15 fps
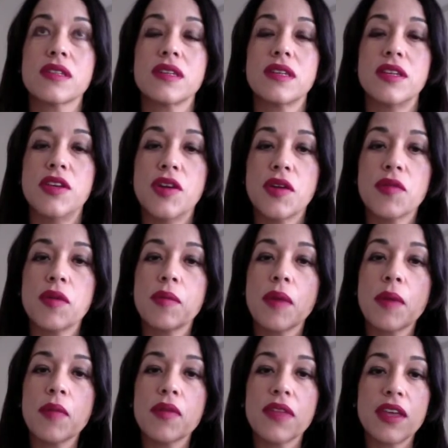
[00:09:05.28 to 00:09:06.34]
you can
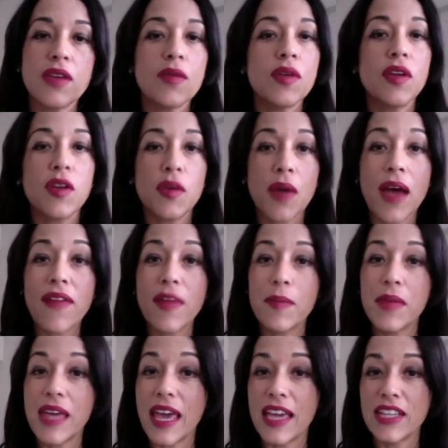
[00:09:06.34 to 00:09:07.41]
remember that you have that big
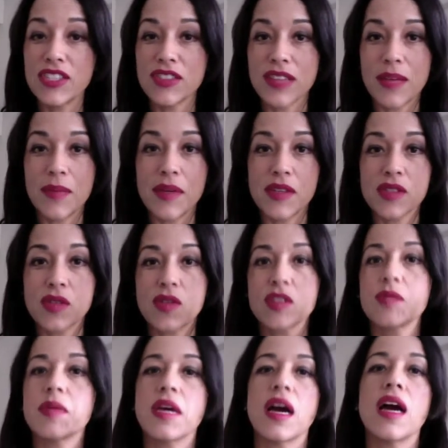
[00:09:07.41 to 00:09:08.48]
angel, that big source
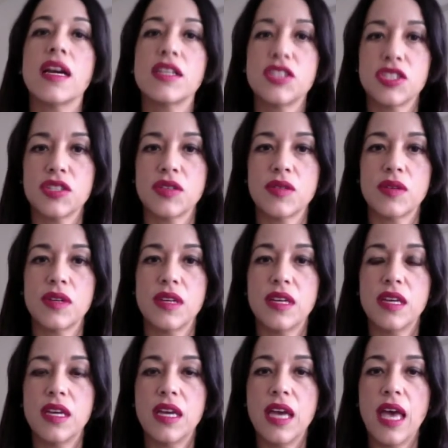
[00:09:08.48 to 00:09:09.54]
behind you,
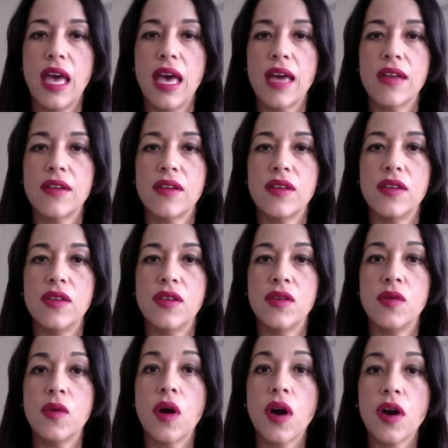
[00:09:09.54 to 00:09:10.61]
and you
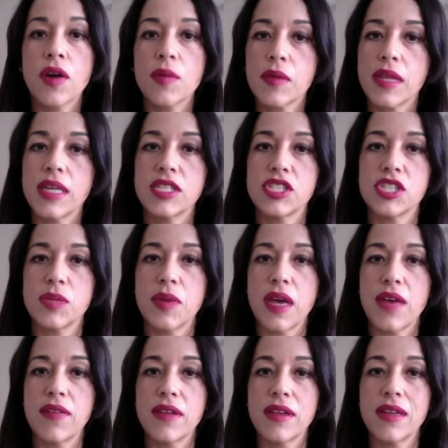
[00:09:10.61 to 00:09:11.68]
are in relationship
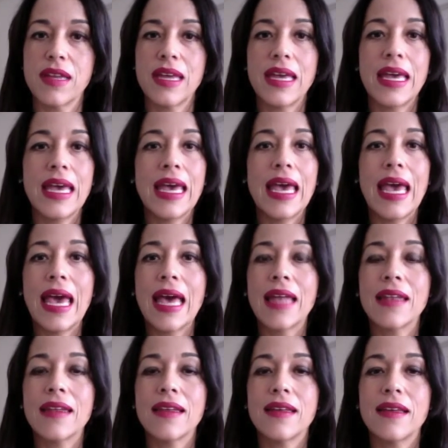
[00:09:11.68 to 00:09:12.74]
heaven.
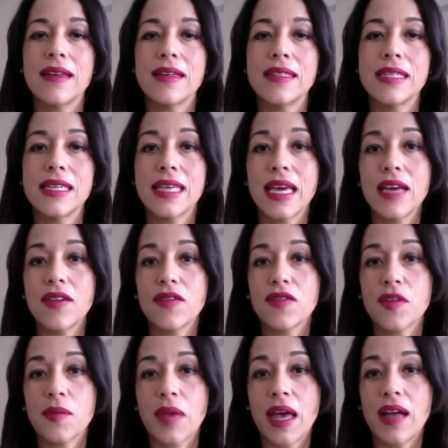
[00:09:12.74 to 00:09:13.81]
And to get from
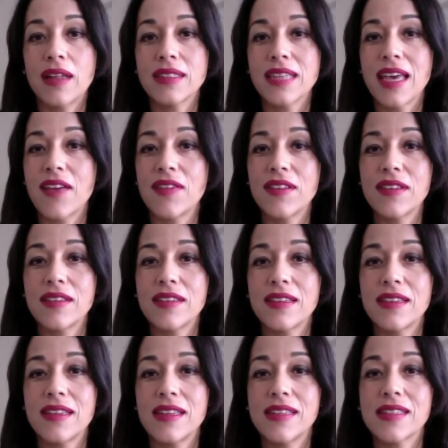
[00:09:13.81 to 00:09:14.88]
hell to heaven
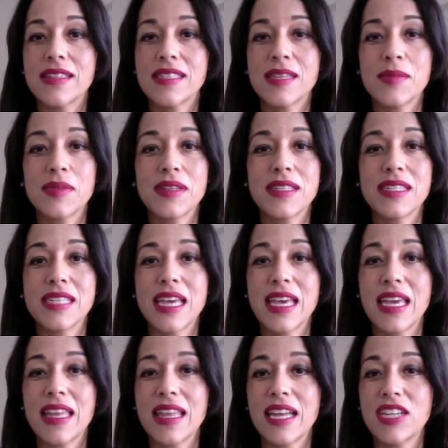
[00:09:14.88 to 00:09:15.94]
is as simple as
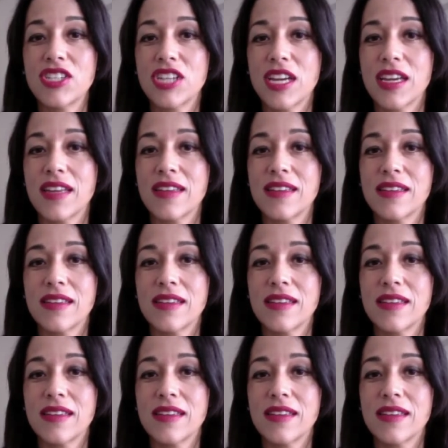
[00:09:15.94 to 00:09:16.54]
taking that chain